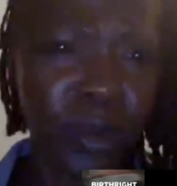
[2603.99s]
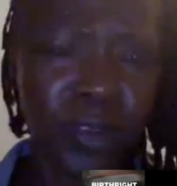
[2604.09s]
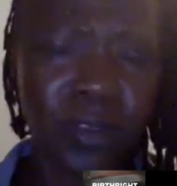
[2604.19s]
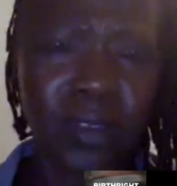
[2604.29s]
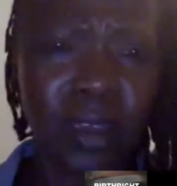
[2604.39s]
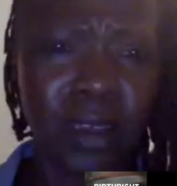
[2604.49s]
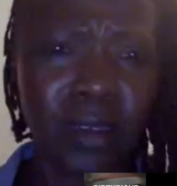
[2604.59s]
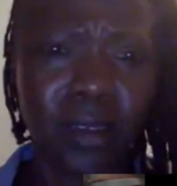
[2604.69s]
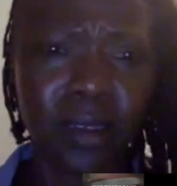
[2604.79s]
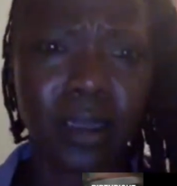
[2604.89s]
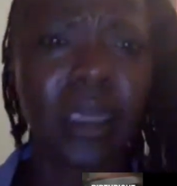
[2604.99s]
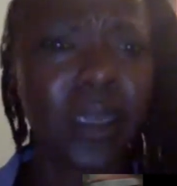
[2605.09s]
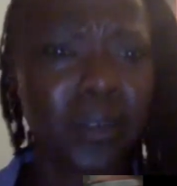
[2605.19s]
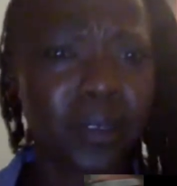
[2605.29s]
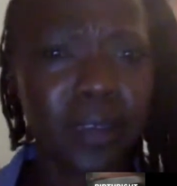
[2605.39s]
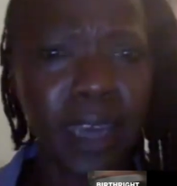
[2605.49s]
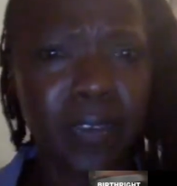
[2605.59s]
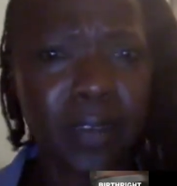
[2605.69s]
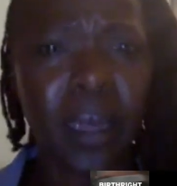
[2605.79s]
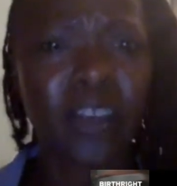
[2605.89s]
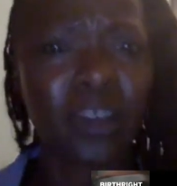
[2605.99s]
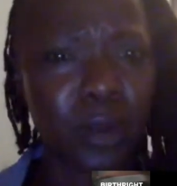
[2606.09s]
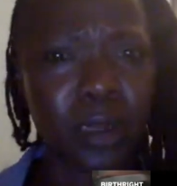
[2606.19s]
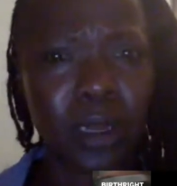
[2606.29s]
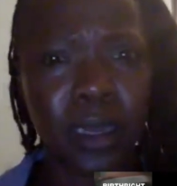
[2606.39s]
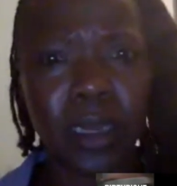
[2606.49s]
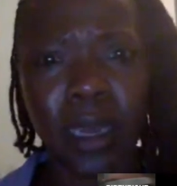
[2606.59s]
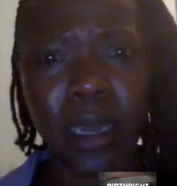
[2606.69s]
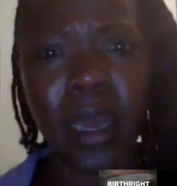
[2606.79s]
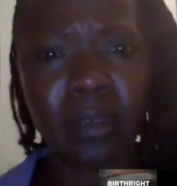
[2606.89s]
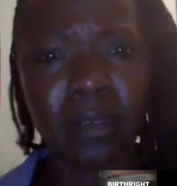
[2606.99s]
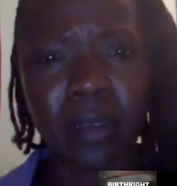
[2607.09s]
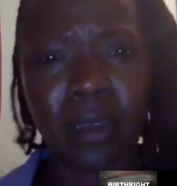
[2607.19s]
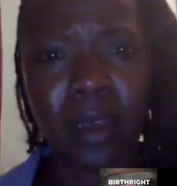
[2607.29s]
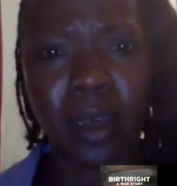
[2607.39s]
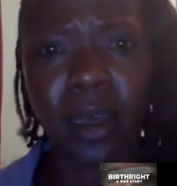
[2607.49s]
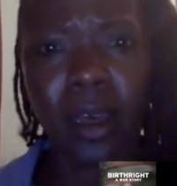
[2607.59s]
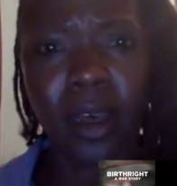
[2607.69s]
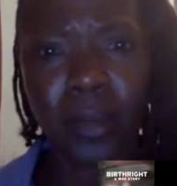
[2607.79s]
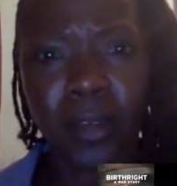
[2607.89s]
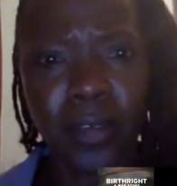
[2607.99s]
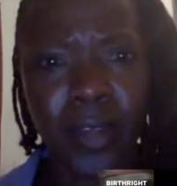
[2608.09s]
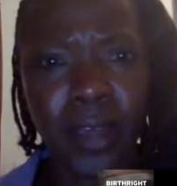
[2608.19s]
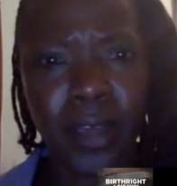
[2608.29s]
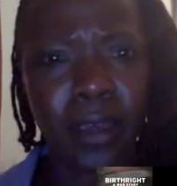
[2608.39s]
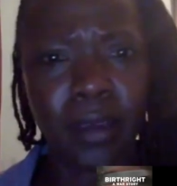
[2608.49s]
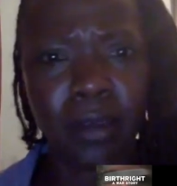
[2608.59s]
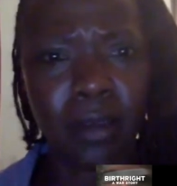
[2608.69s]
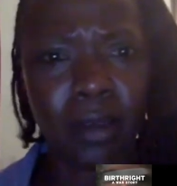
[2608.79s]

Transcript: If it's not clear if it's a Catholic hospital, then they could ask if they